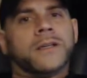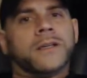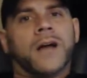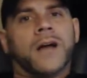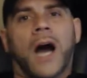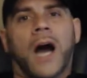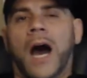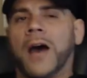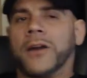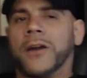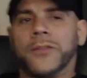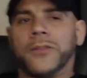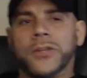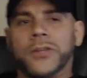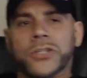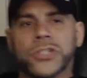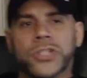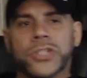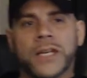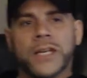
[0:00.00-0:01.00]
Hotter
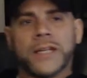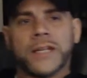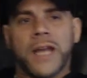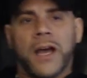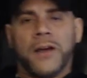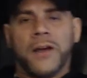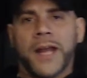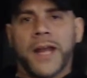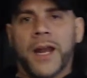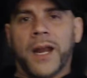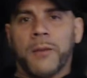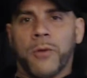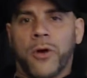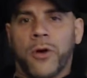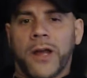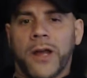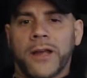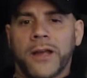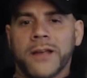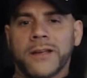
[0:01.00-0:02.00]
than shit down there,
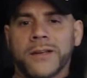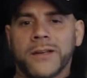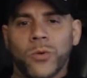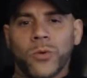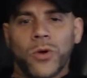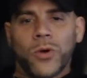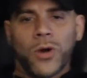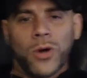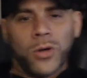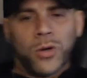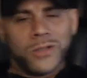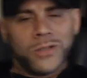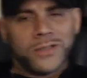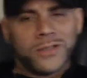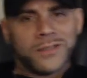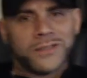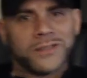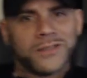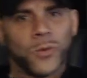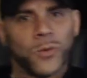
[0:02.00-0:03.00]
boy. Woo!
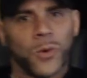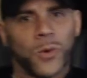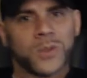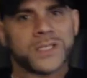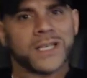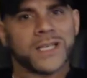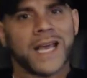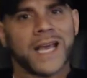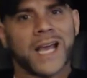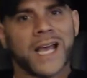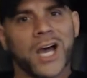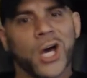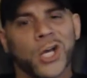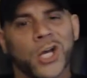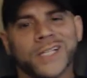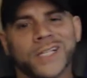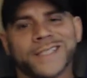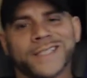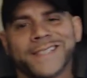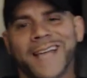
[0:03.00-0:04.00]
What was it, like
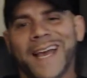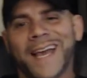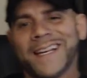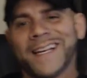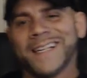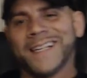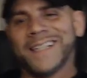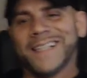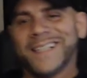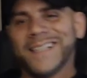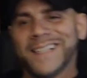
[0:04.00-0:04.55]
110?